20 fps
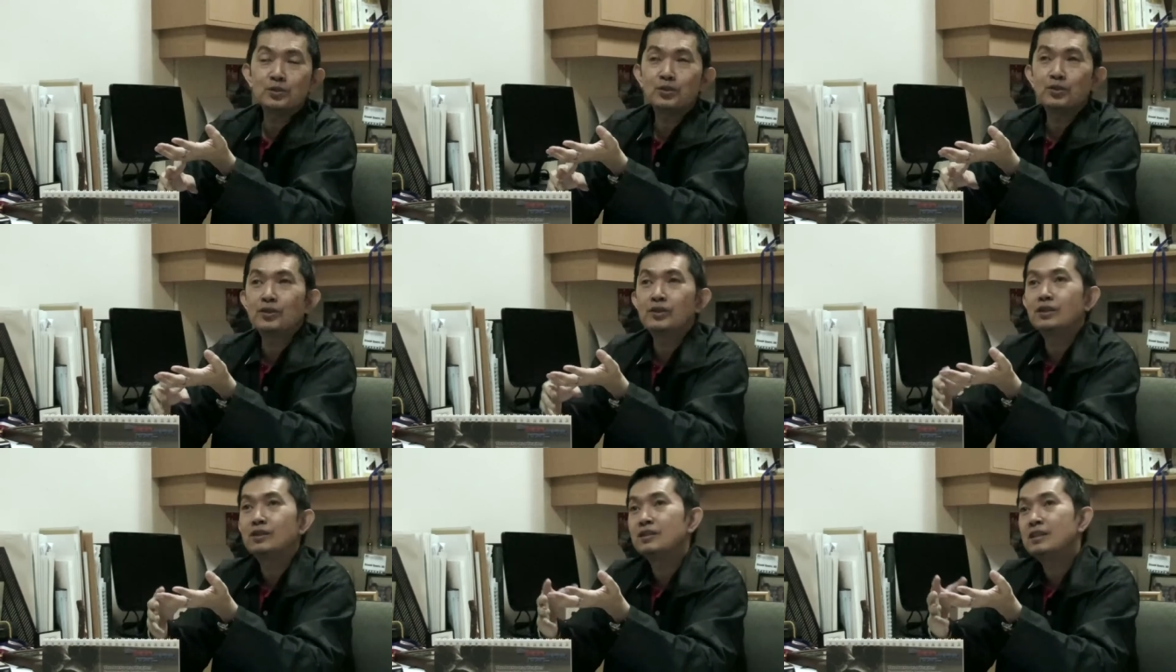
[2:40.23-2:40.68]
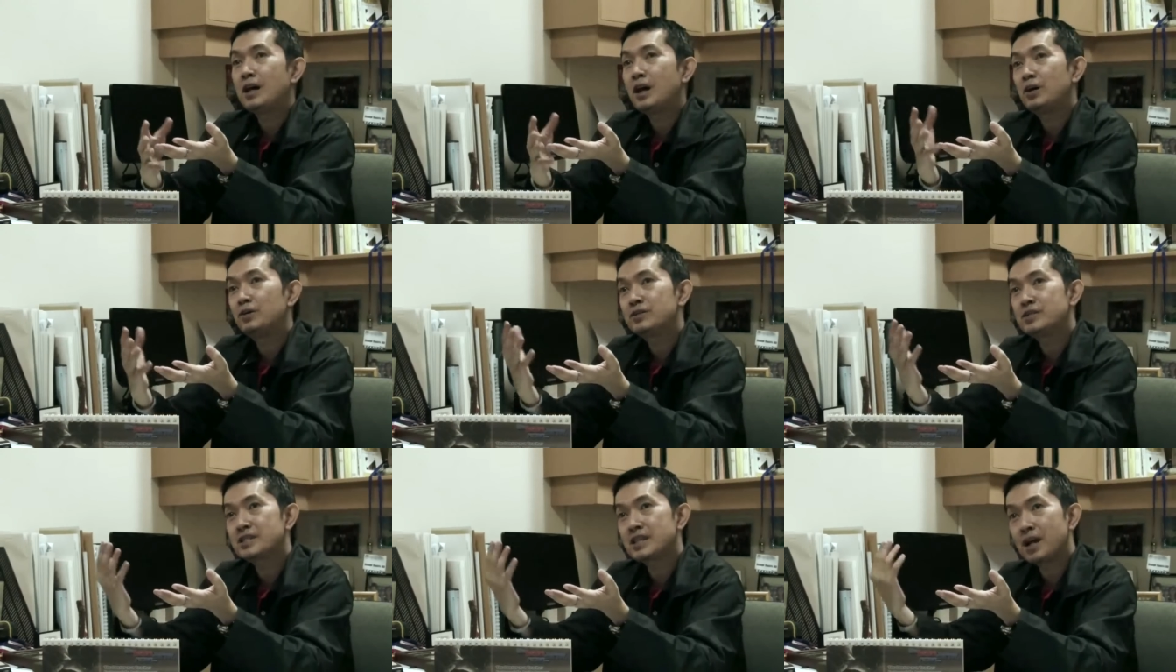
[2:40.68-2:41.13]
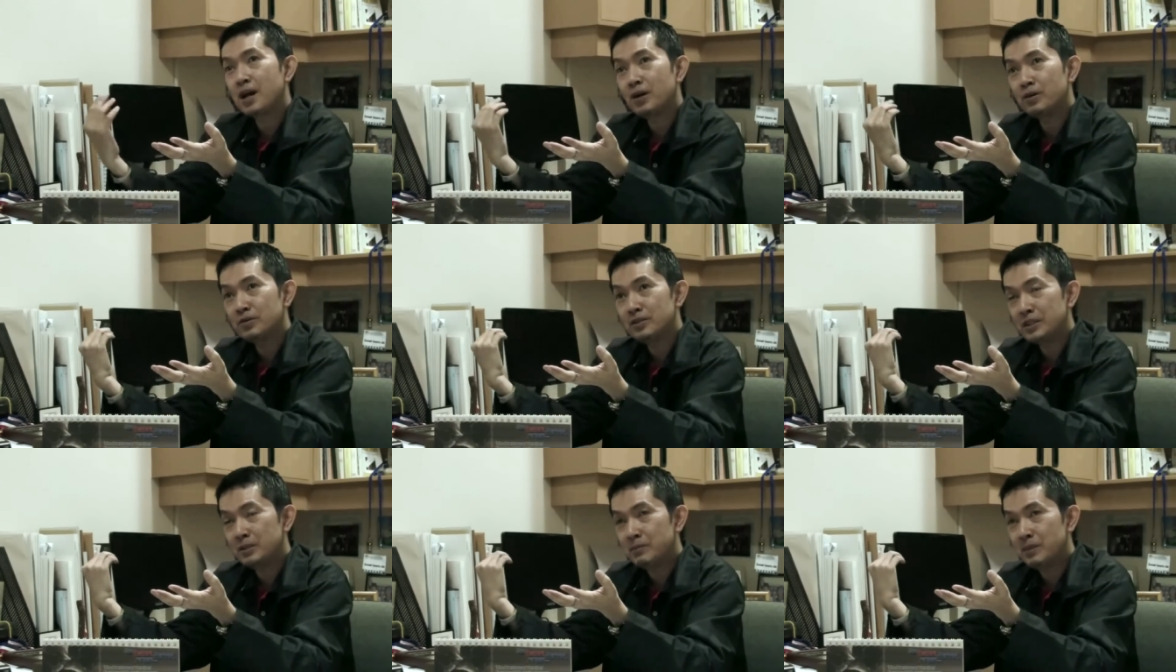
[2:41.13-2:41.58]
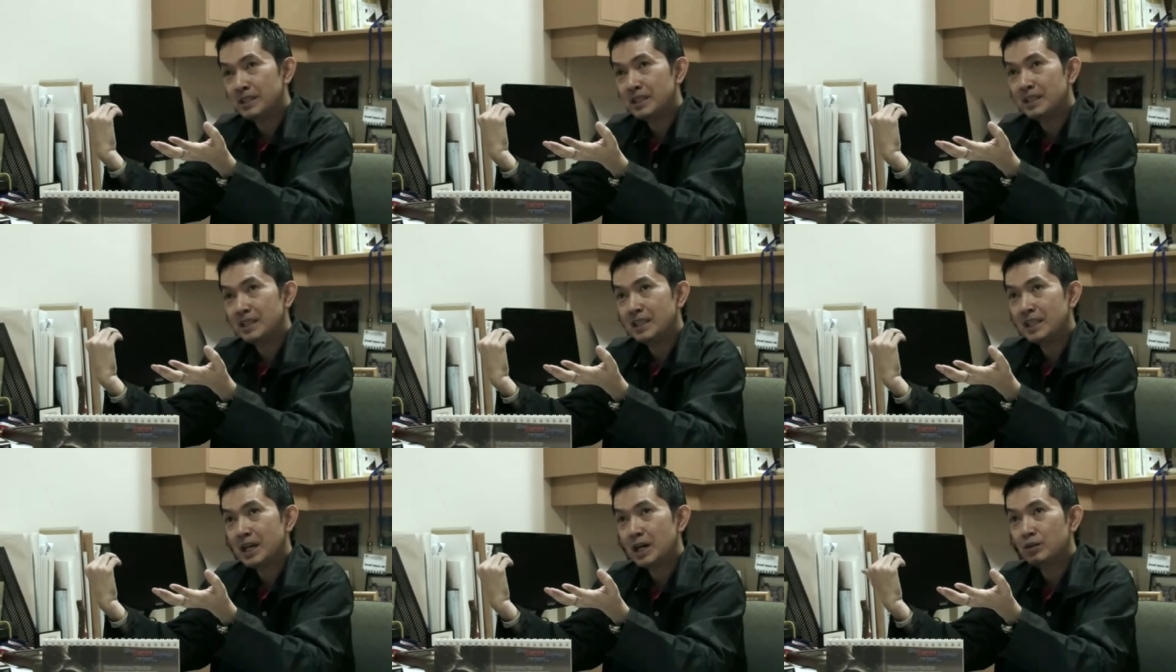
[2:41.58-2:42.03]
or down south in
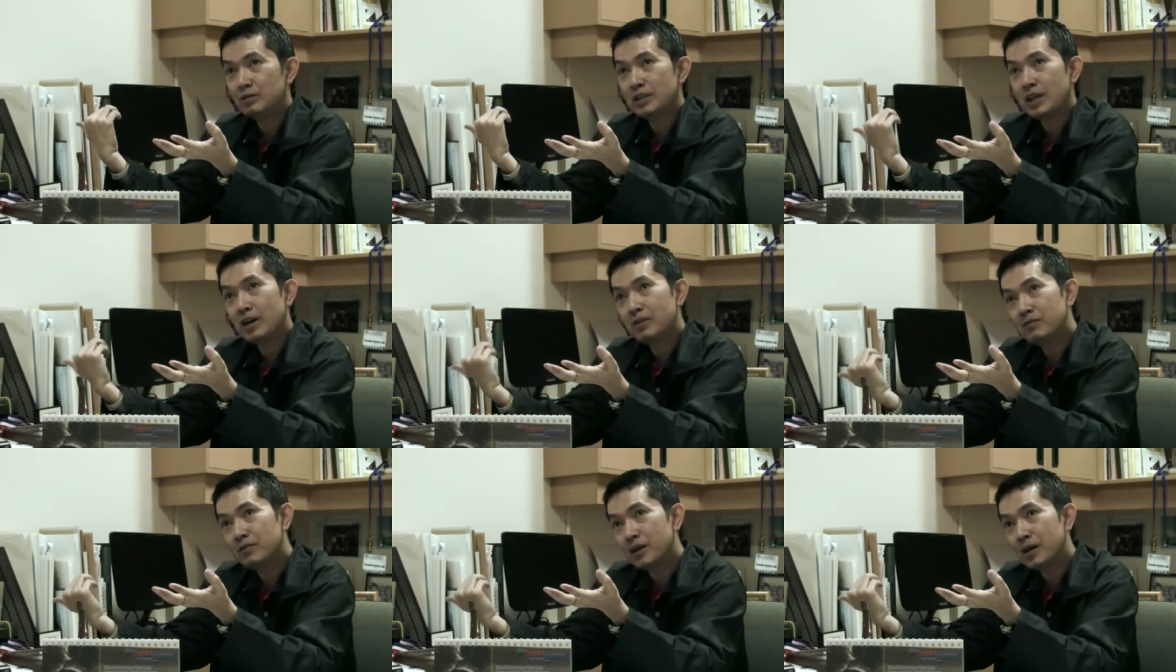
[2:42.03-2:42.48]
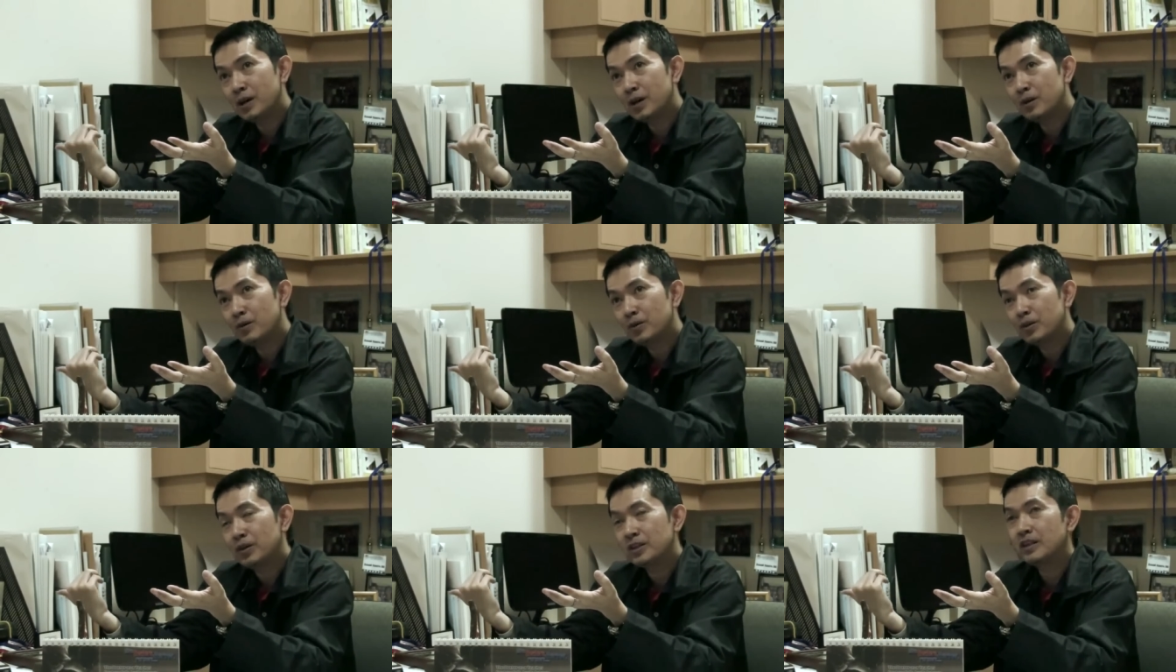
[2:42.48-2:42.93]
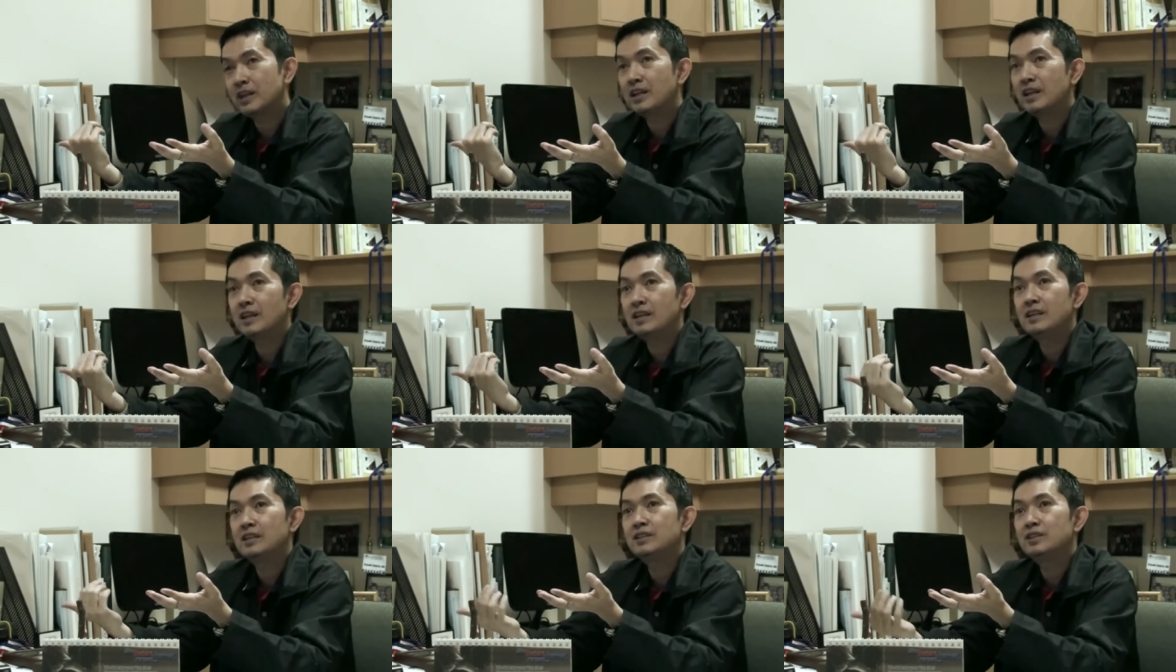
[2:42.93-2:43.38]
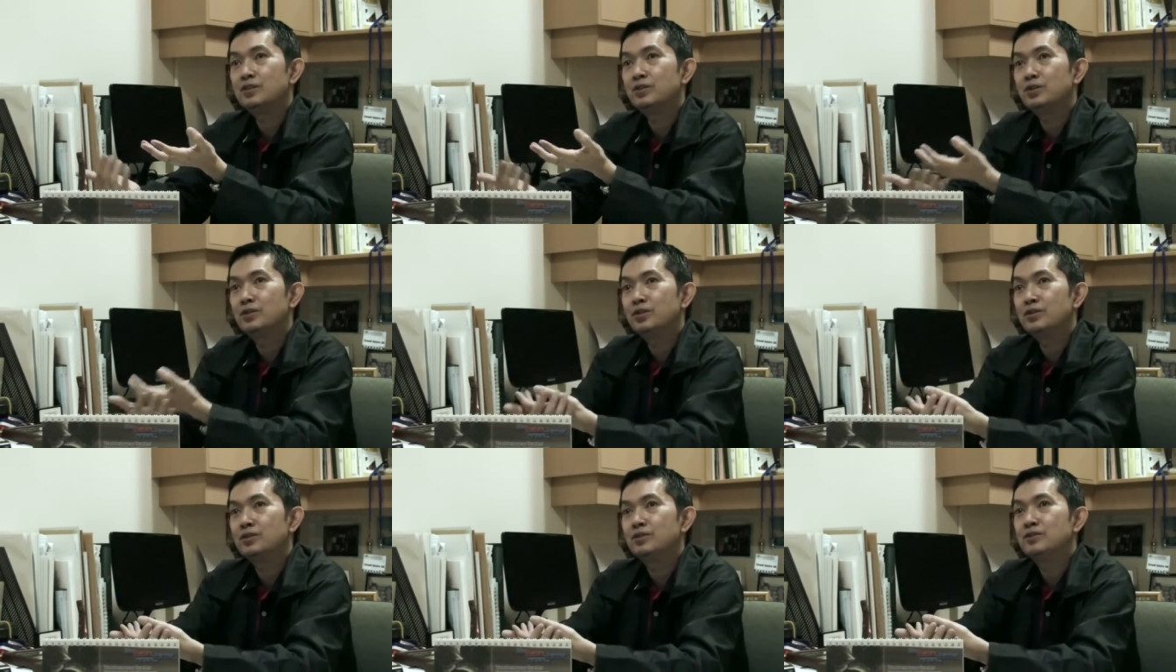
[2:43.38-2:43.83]
Mindanao, Davao or Cagayan de
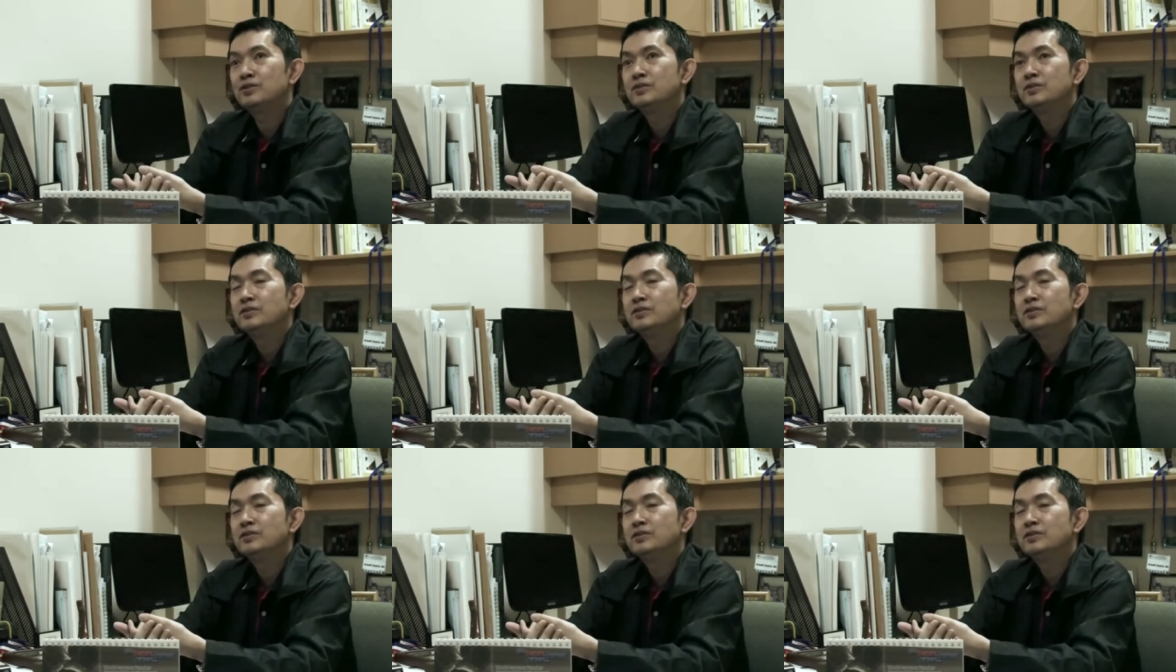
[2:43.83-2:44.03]
Oro.